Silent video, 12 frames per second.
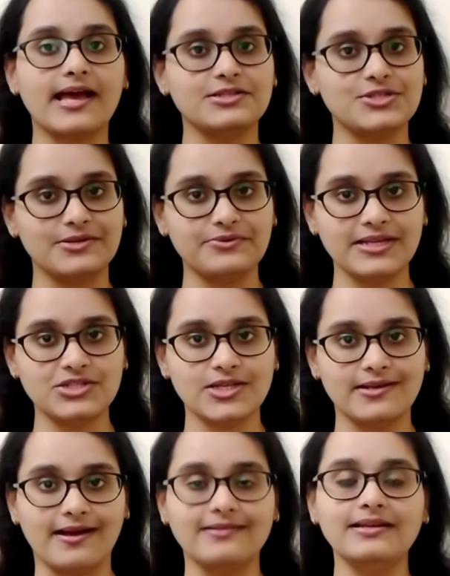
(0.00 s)
and generate
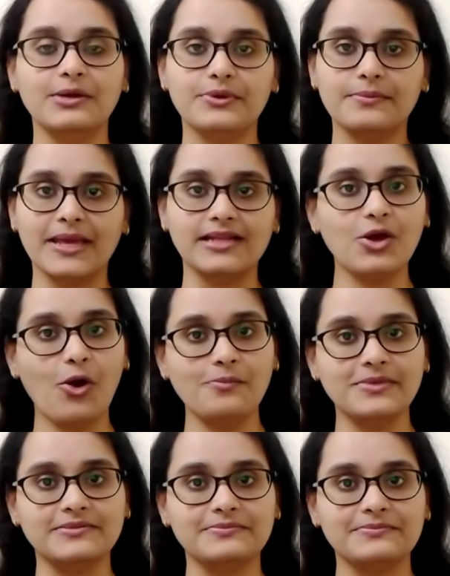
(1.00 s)
Challan remain
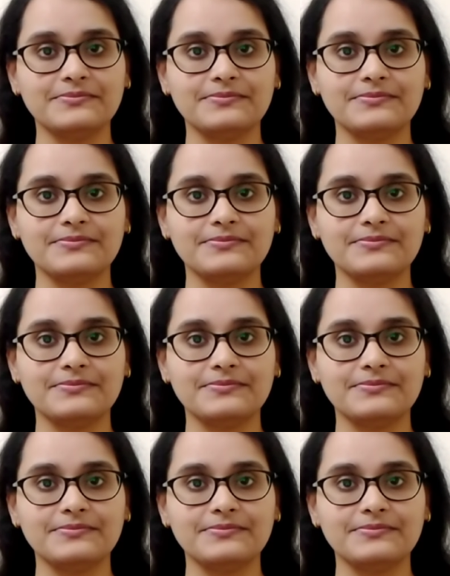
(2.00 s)
common.